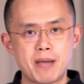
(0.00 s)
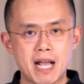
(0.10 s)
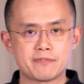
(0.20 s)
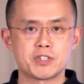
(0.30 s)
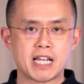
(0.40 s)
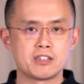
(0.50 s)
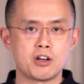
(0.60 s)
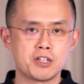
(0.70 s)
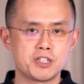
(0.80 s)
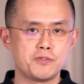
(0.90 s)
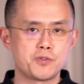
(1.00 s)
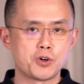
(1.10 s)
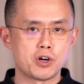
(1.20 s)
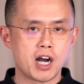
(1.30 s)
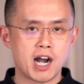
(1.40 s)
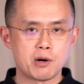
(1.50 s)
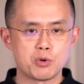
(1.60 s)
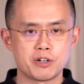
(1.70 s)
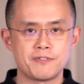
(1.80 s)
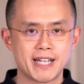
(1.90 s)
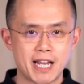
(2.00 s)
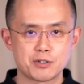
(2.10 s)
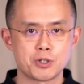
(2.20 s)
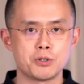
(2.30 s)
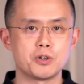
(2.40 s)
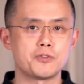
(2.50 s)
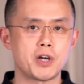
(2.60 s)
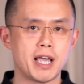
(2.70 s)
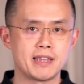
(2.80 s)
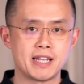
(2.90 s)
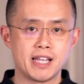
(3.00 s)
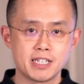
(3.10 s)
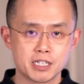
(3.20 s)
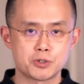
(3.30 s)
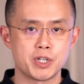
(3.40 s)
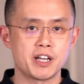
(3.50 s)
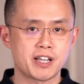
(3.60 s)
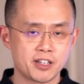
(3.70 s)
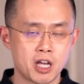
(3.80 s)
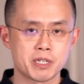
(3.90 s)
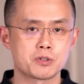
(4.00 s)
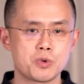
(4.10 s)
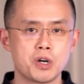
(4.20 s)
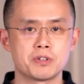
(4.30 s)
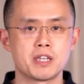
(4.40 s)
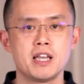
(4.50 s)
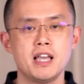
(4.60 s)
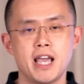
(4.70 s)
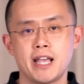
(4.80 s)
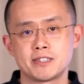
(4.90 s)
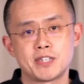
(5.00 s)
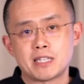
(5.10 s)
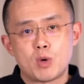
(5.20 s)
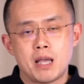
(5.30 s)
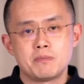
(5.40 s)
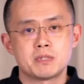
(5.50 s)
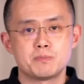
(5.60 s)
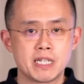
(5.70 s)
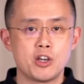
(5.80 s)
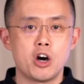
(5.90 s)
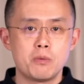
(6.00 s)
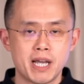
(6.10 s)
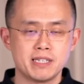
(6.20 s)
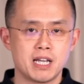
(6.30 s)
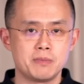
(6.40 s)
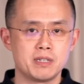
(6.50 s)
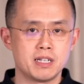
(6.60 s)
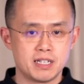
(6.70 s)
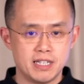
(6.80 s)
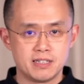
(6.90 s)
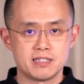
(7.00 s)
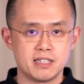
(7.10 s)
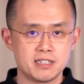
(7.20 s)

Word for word: impactful technology for our financial and then industry economic growth. And so that's why I'm spending all my time uh, in this